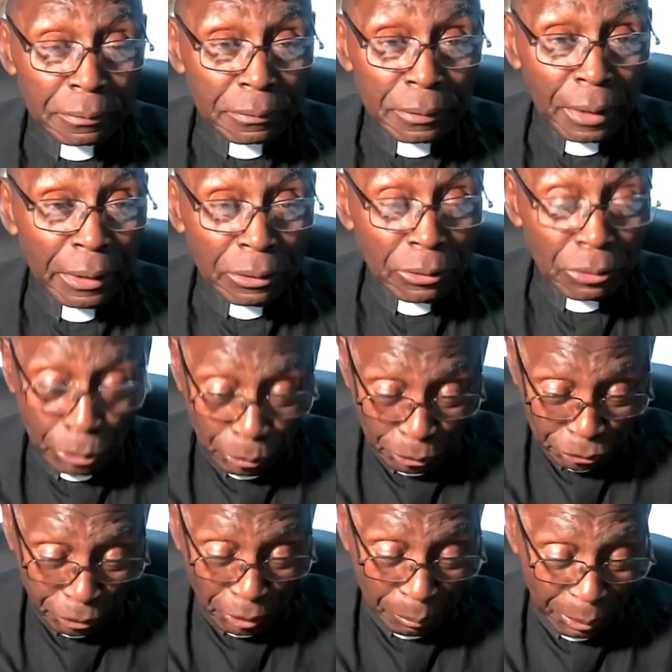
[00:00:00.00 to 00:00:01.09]
into the
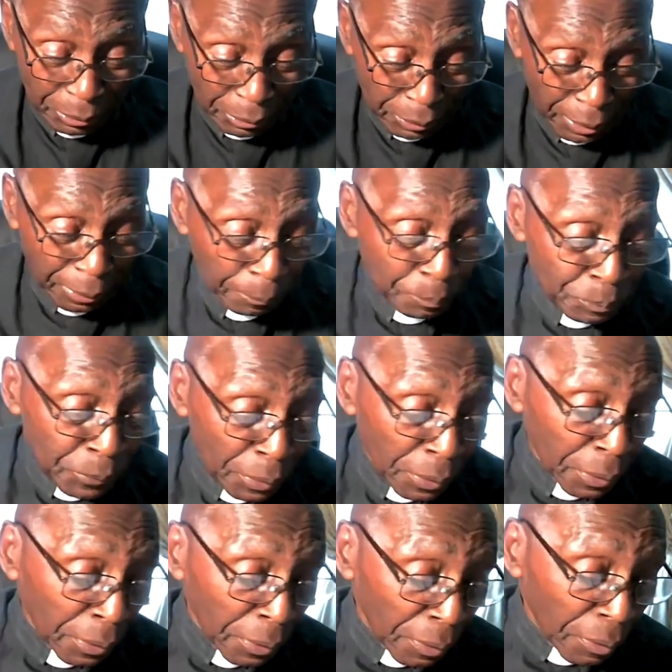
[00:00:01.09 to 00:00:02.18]
sermon today.
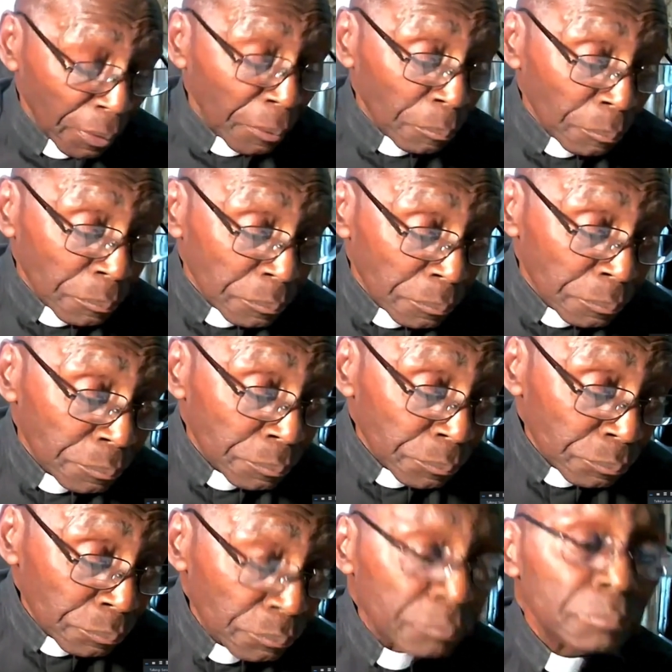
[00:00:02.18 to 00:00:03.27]

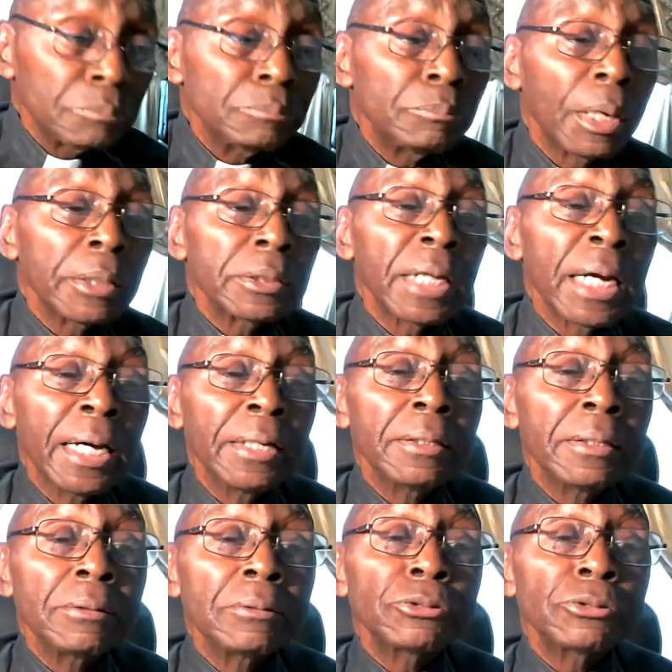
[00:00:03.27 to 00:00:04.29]
But then